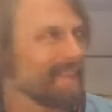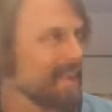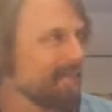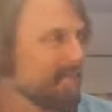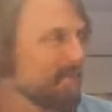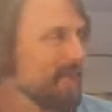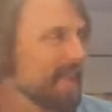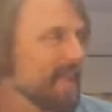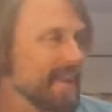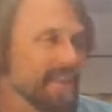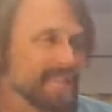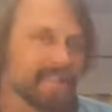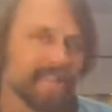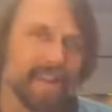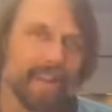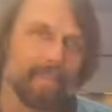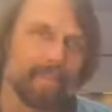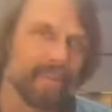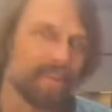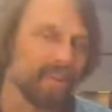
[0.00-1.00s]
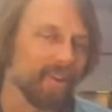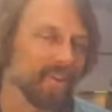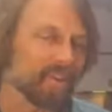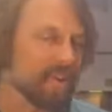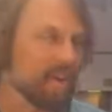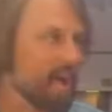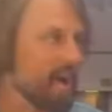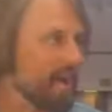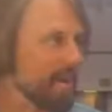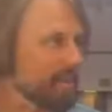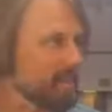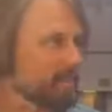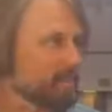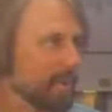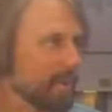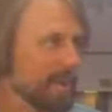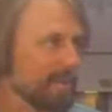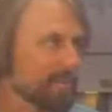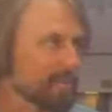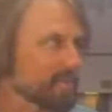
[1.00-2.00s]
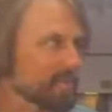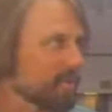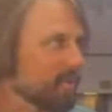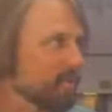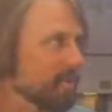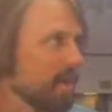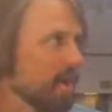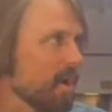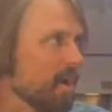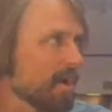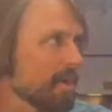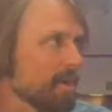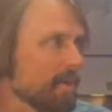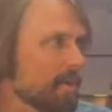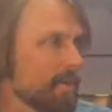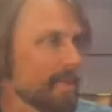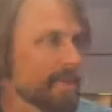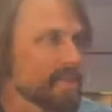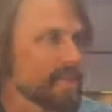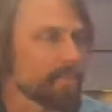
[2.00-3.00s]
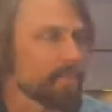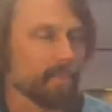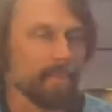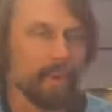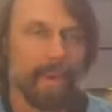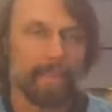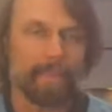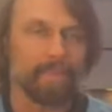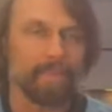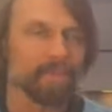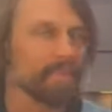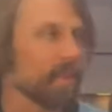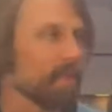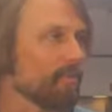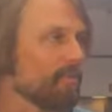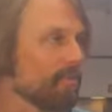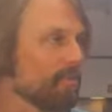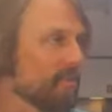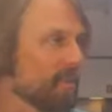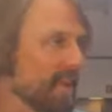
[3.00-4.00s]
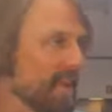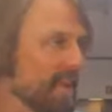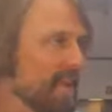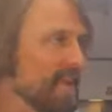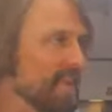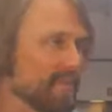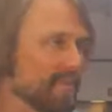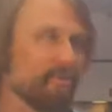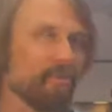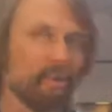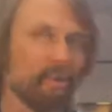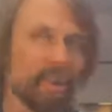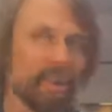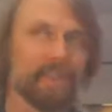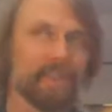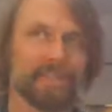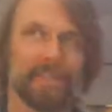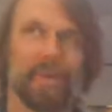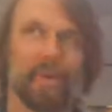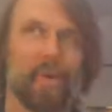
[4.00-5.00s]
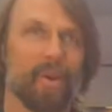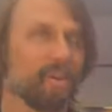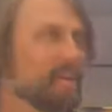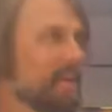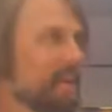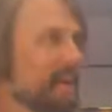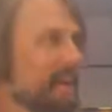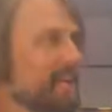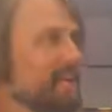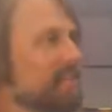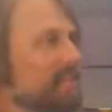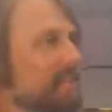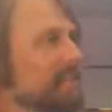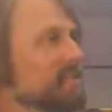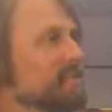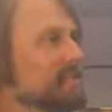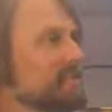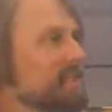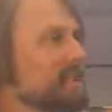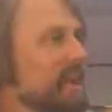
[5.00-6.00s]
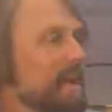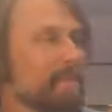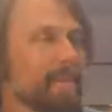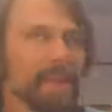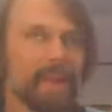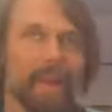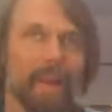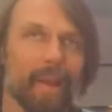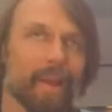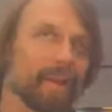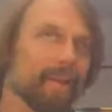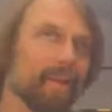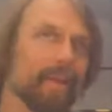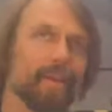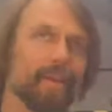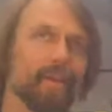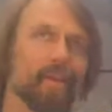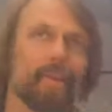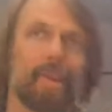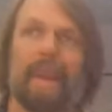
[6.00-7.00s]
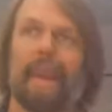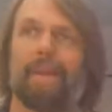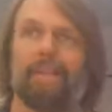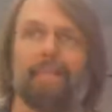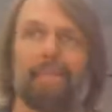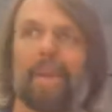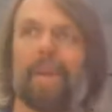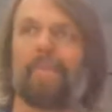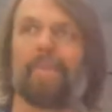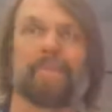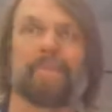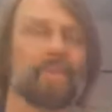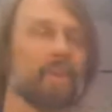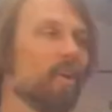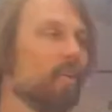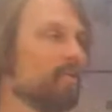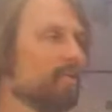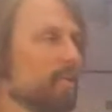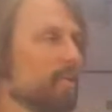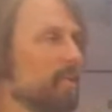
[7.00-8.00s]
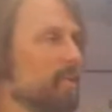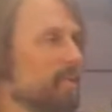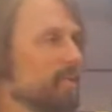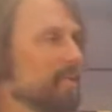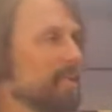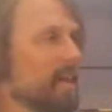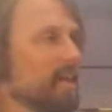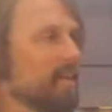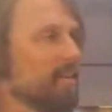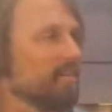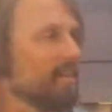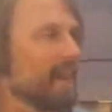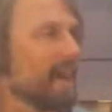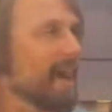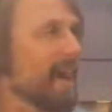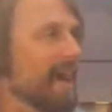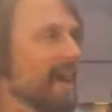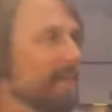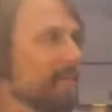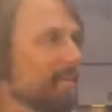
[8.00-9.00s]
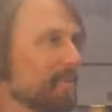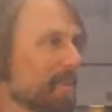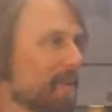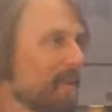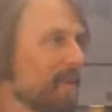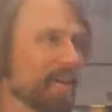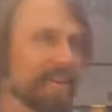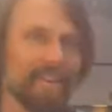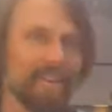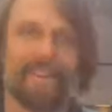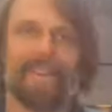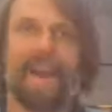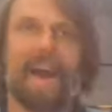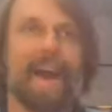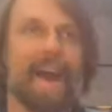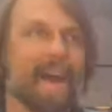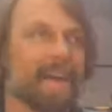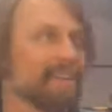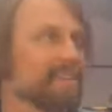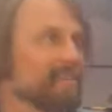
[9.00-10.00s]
If he is, then good God, he's played for so long. Has he prepped himself for the end of what is going to end eventually? I mean, you can't prep yourself for when we all die, but we're all going to die.